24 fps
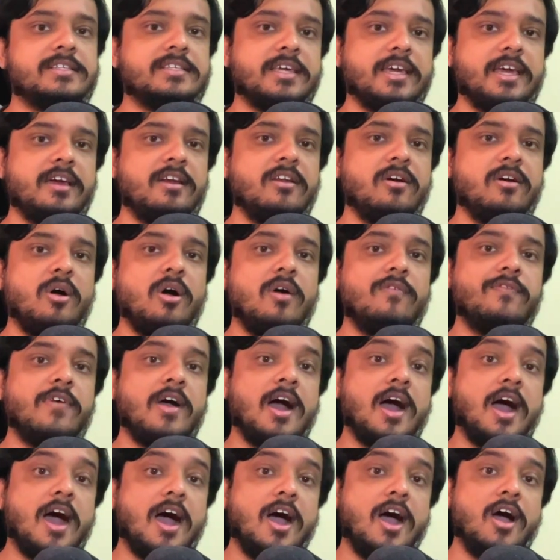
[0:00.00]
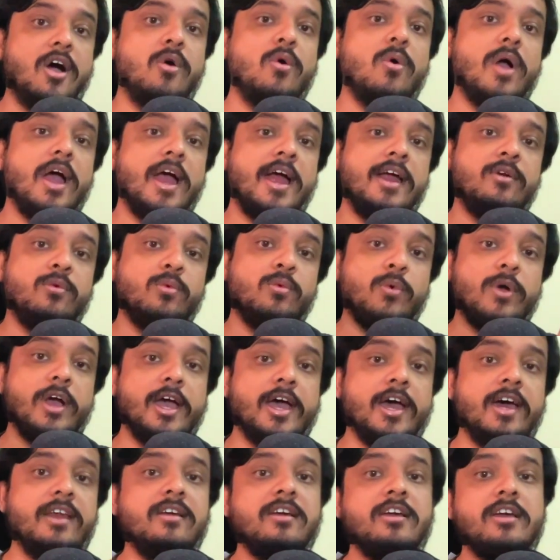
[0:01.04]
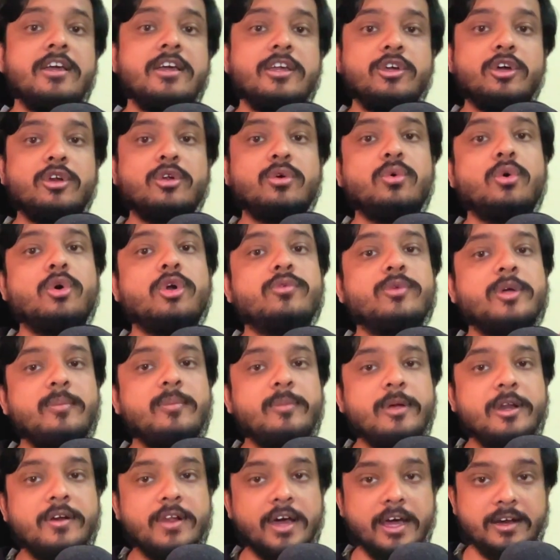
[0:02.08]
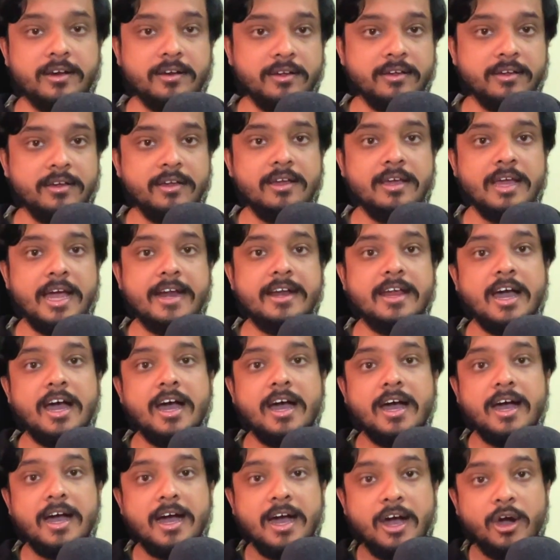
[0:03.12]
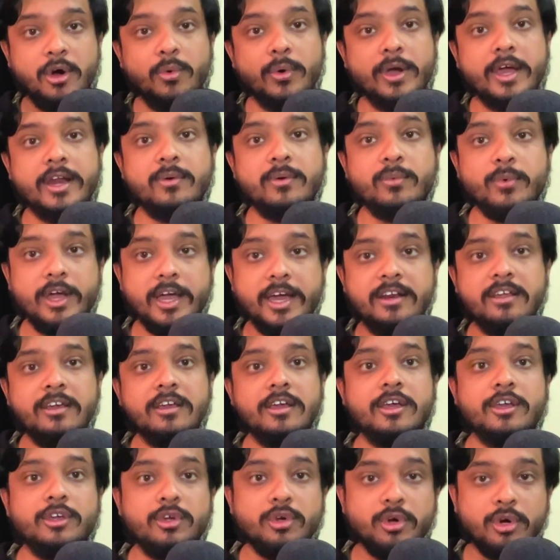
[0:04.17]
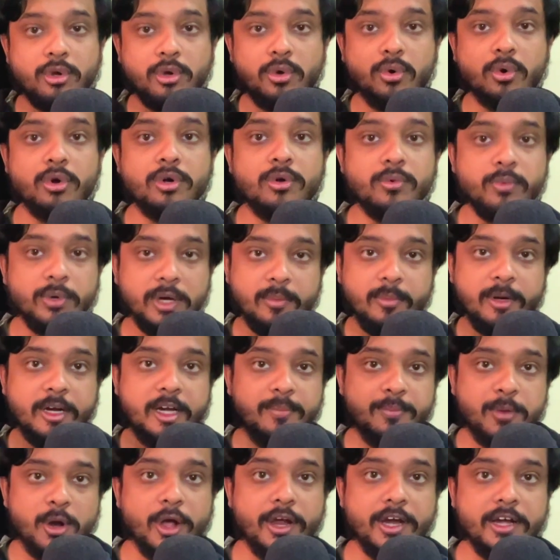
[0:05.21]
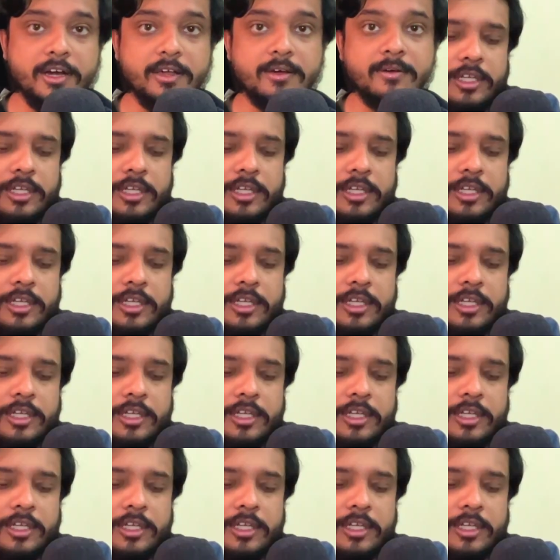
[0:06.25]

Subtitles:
care of how and where your code will be run and how and where your code will be deployed.